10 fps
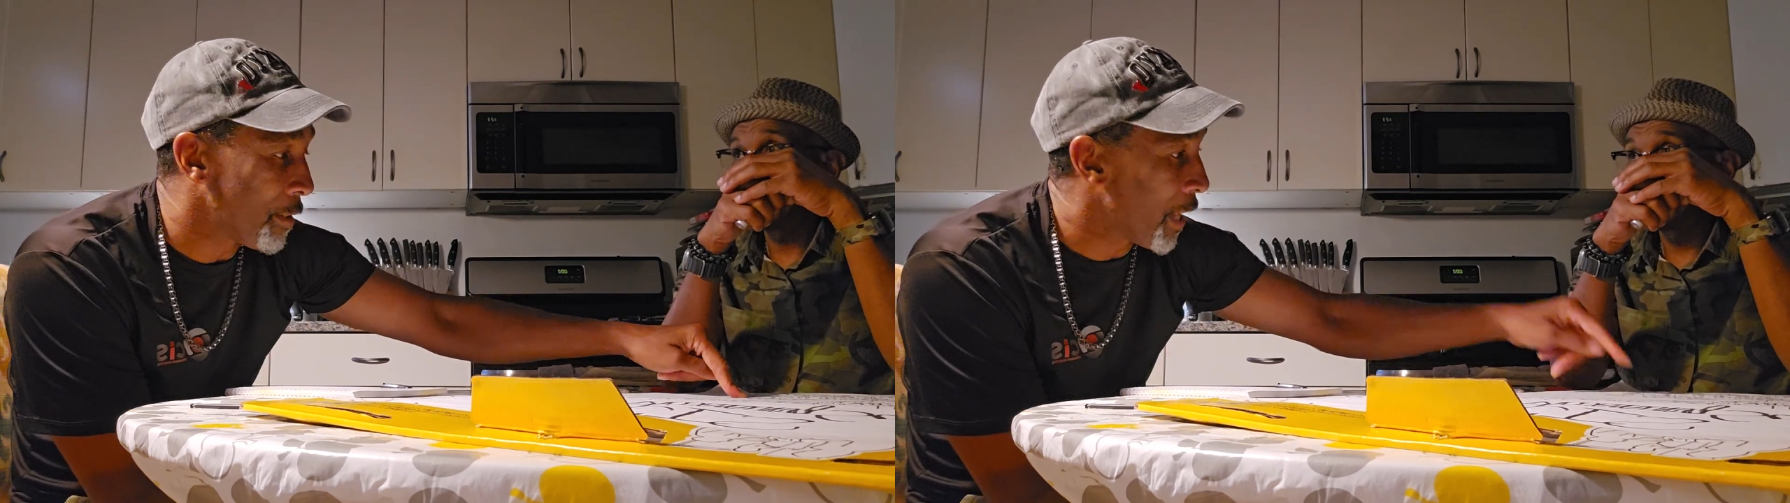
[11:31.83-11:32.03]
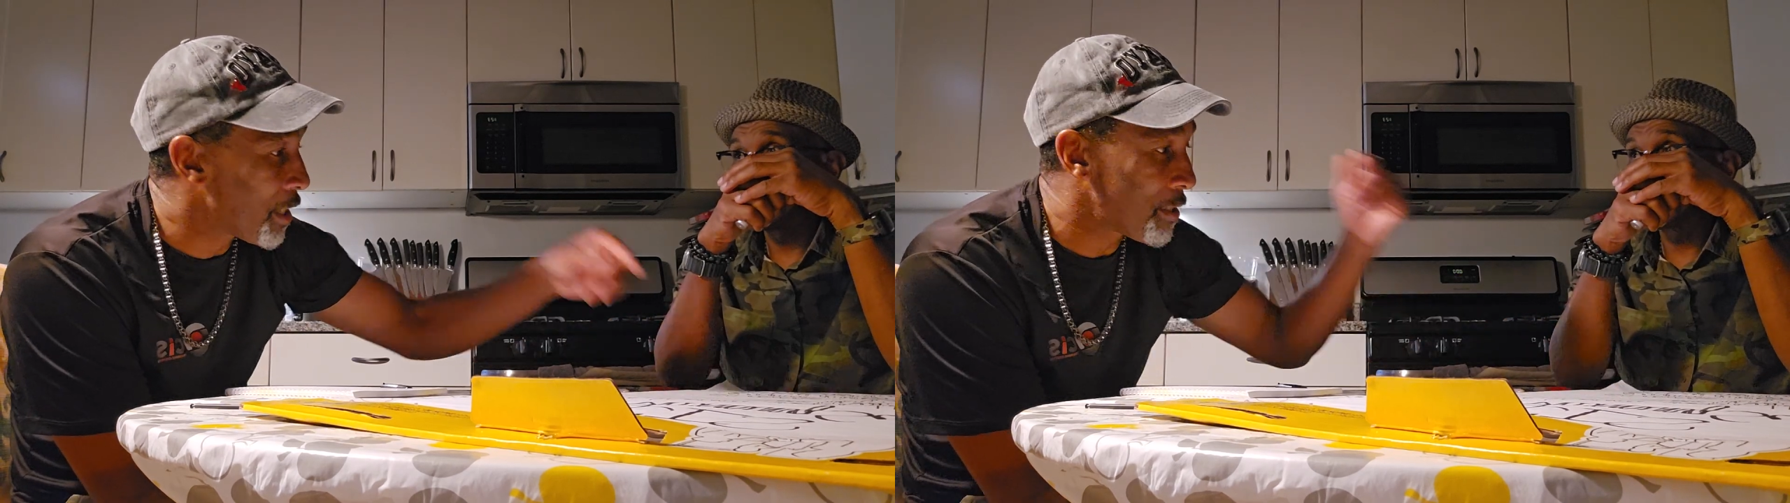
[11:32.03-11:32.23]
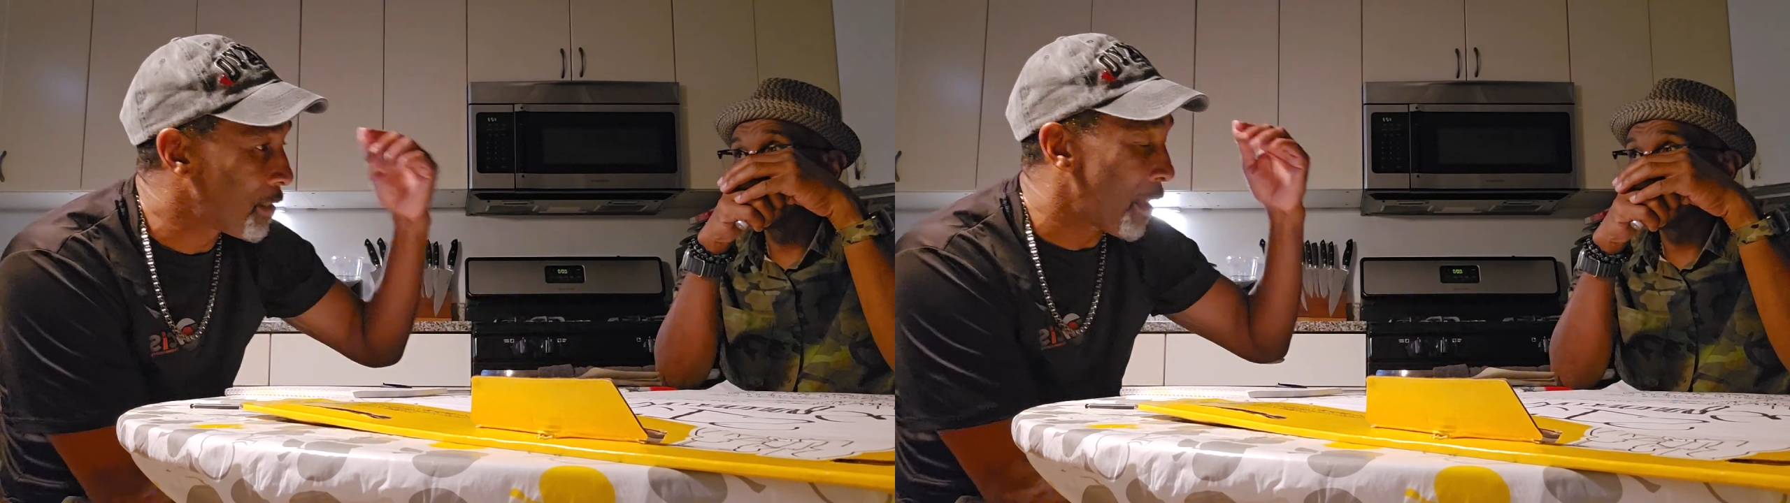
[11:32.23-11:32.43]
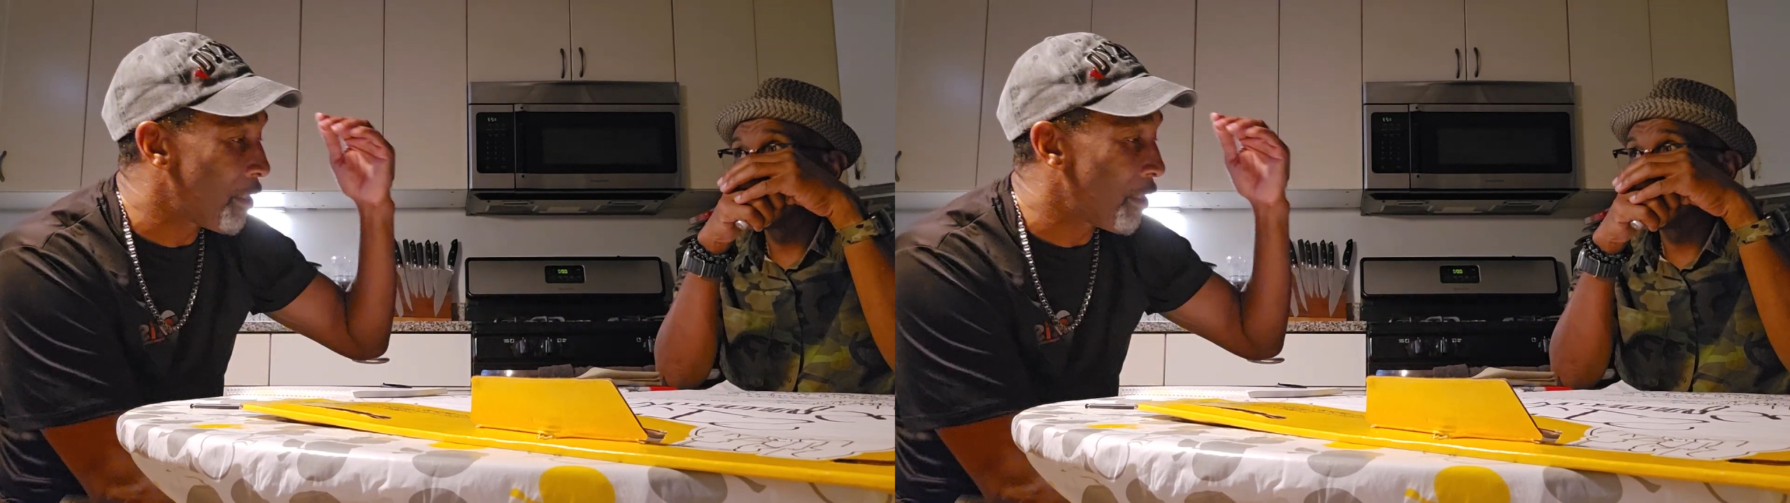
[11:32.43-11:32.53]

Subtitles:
that's